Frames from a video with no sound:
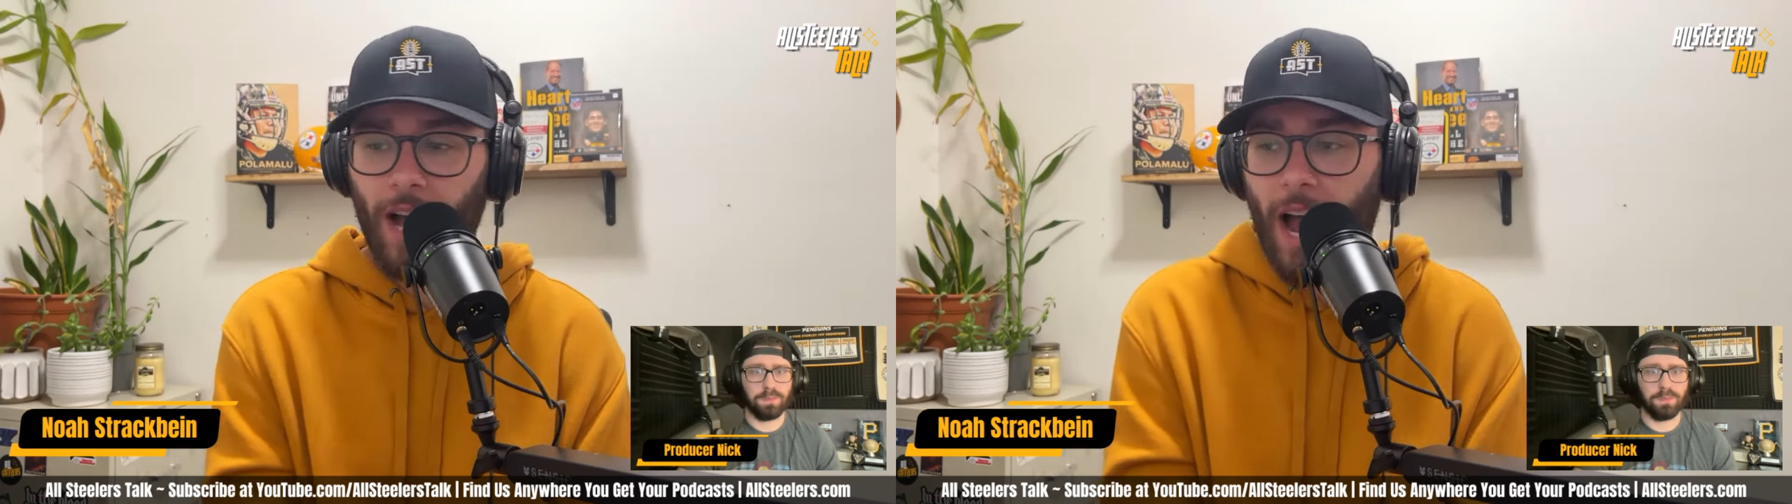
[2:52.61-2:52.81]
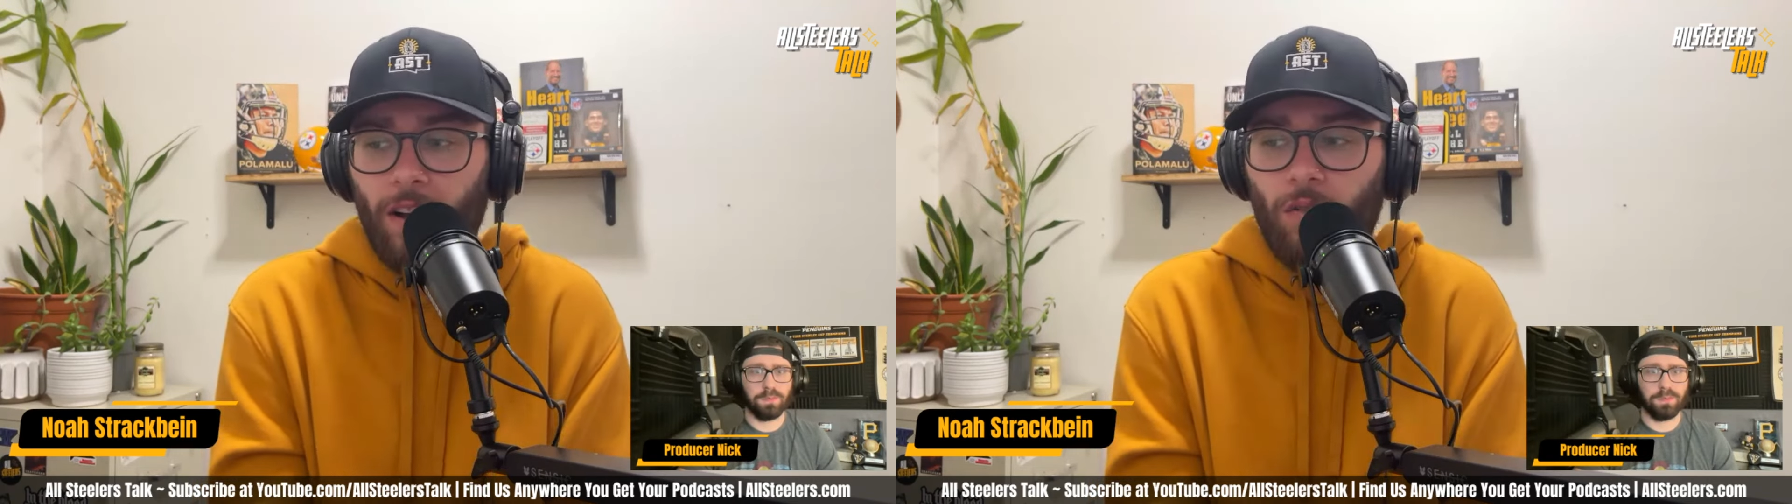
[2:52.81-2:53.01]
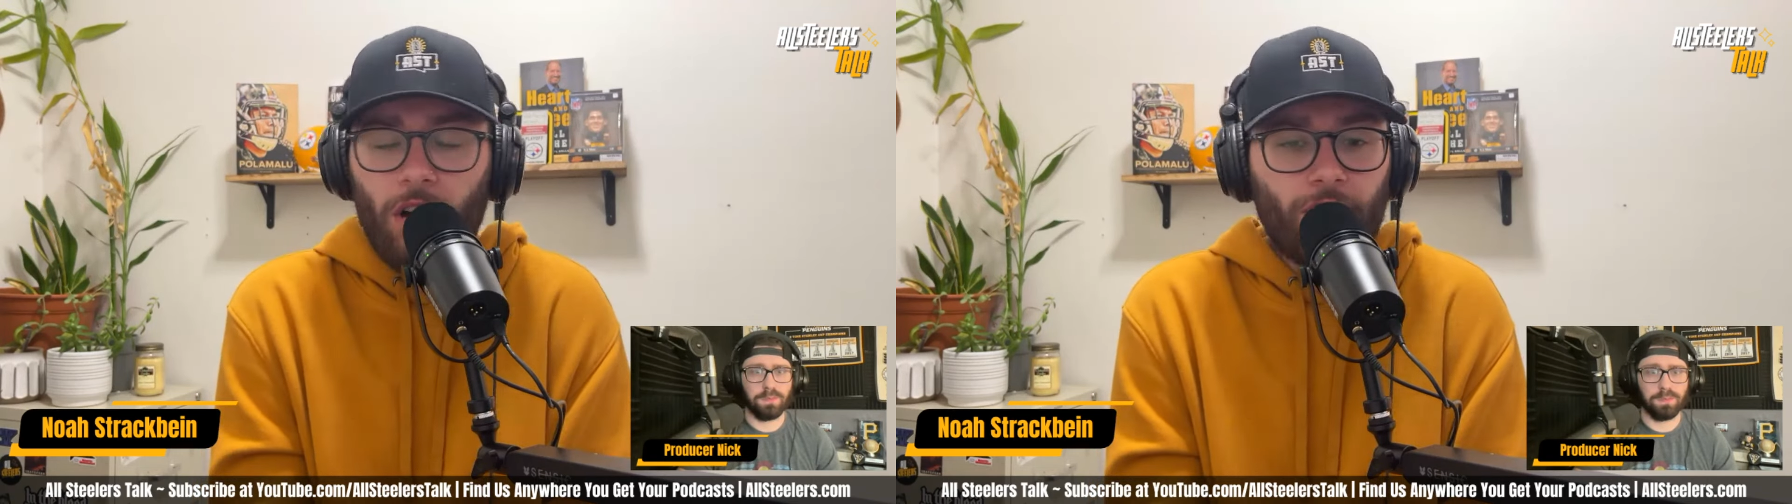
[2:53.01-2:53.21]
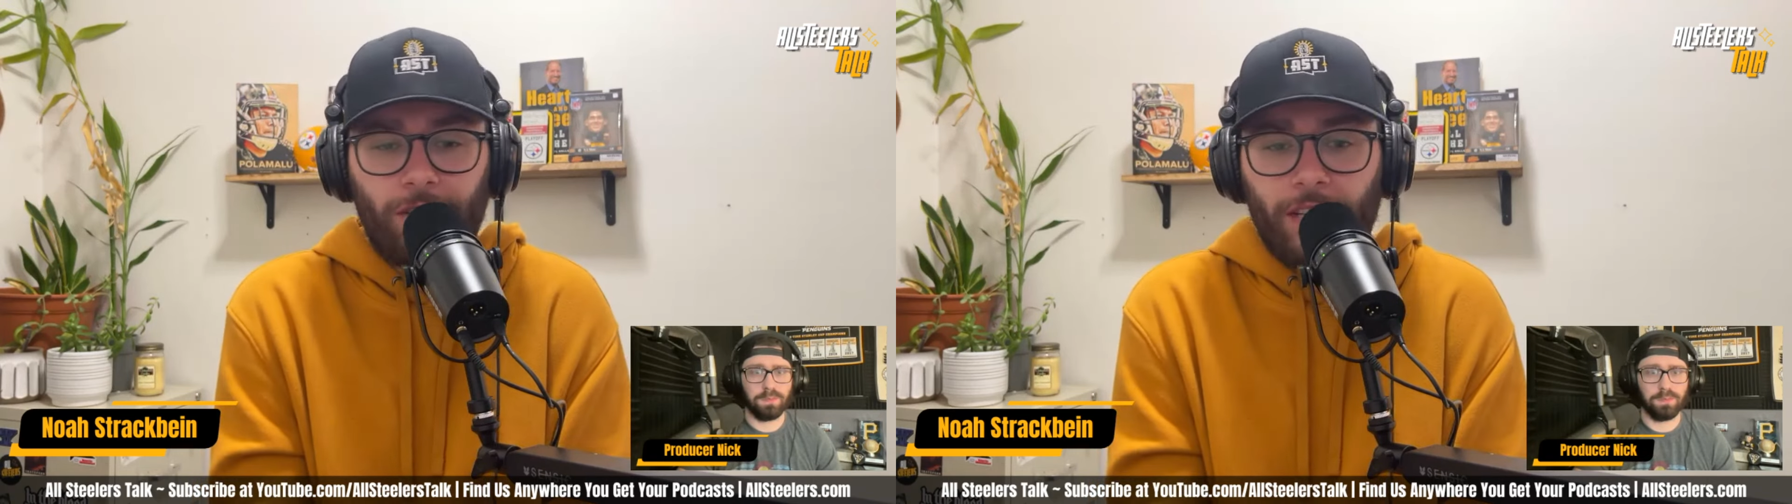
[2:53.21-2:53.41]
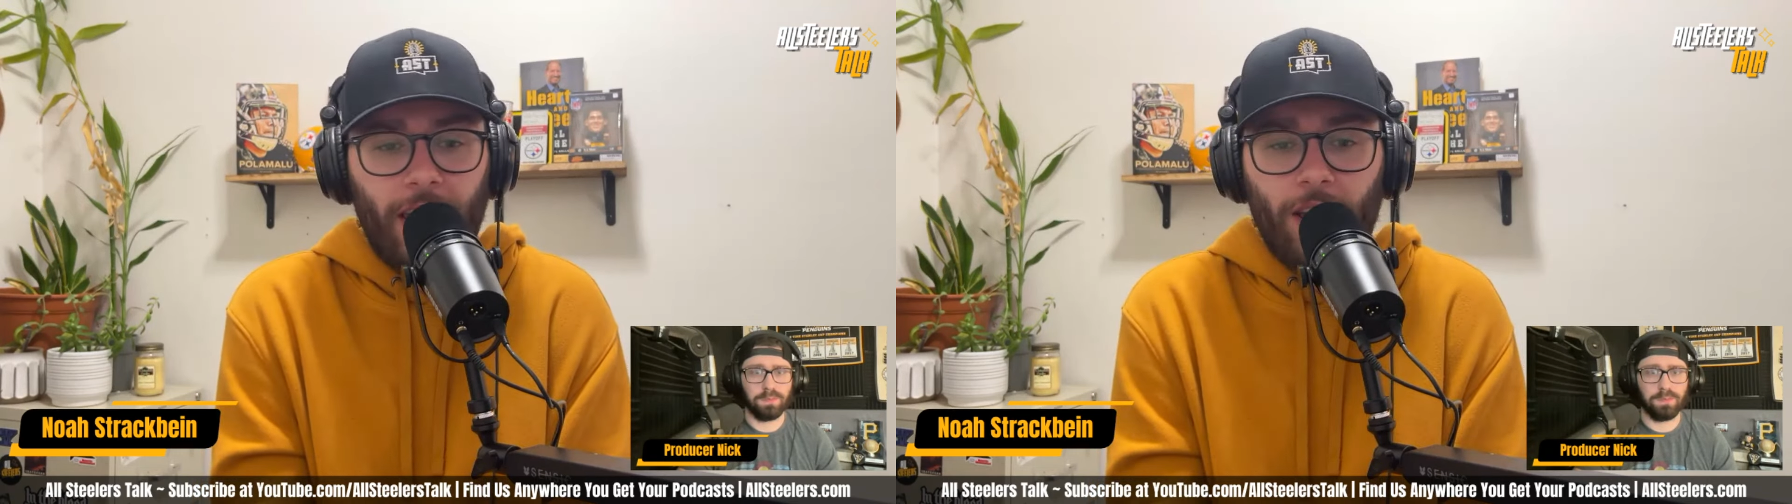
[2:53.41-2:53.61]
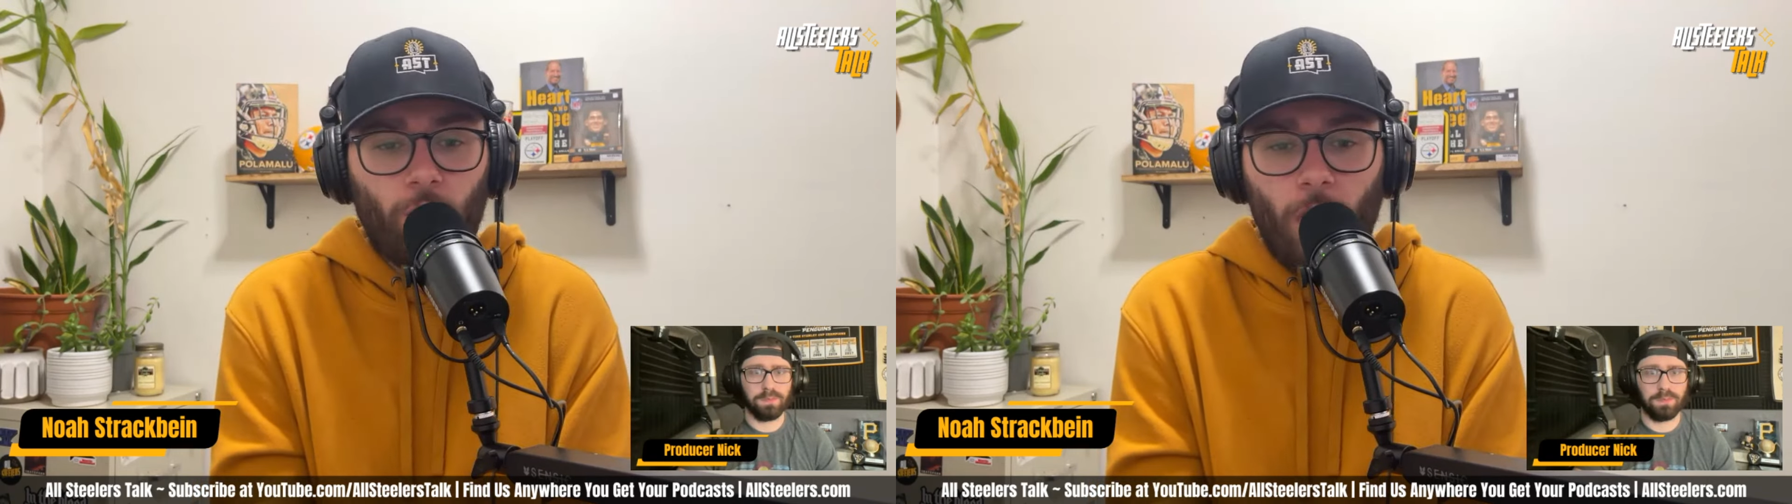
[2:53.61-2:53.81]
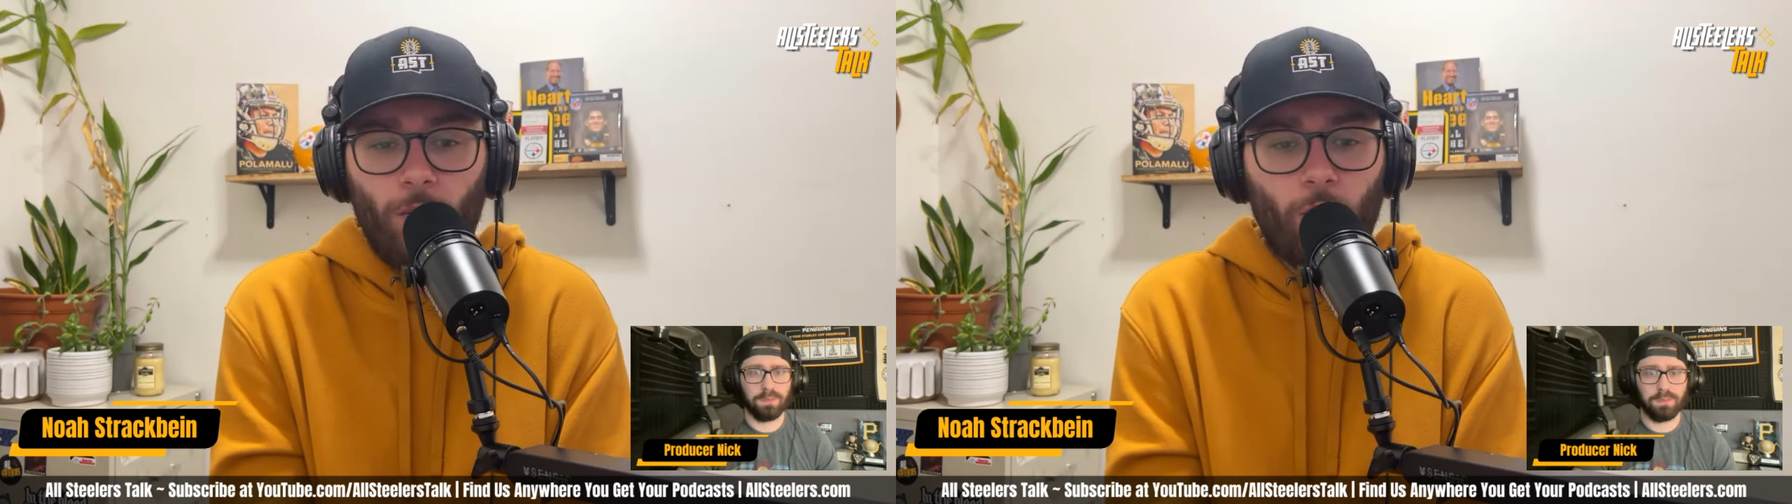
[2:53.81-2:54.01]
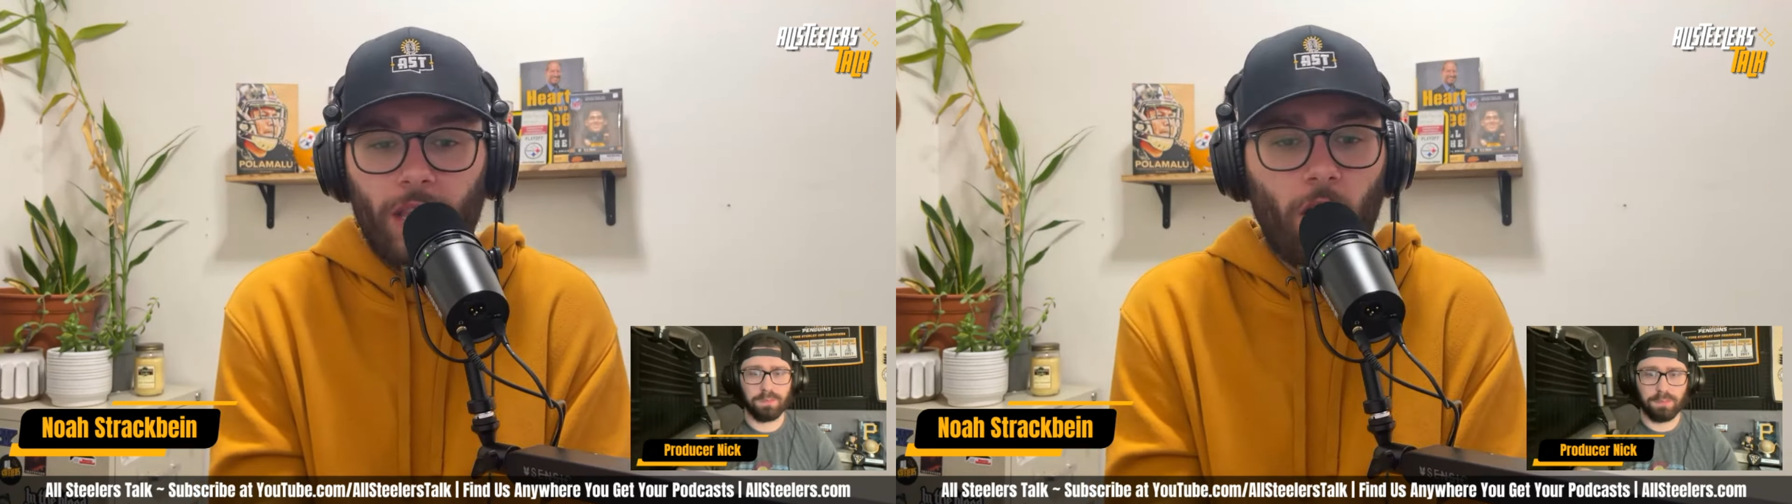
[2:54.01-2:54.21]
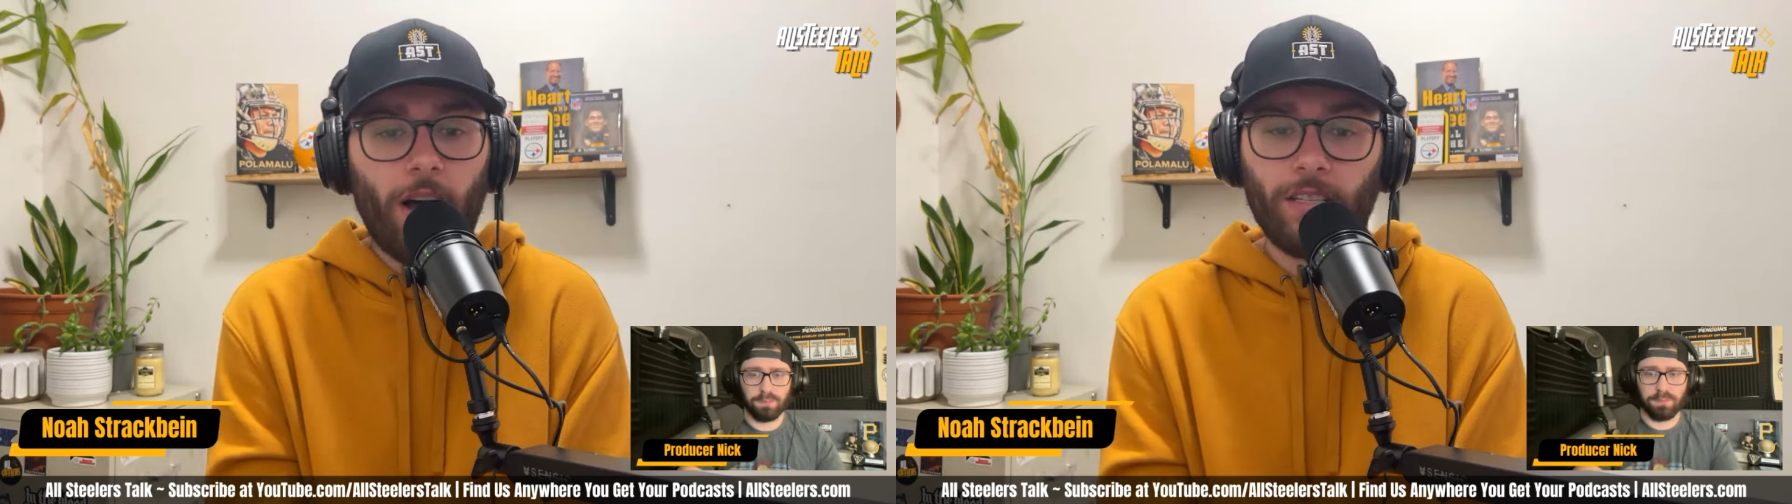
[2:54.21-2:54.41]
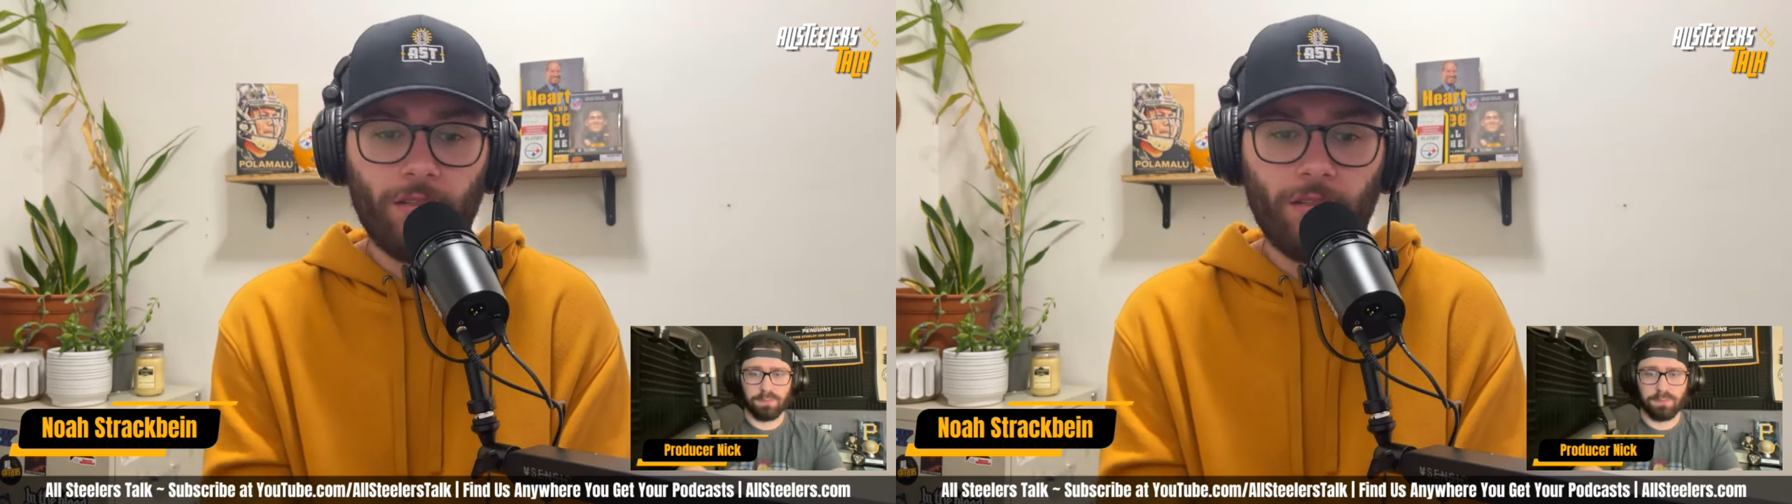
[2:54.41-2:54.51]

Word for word: I don't understand when we lost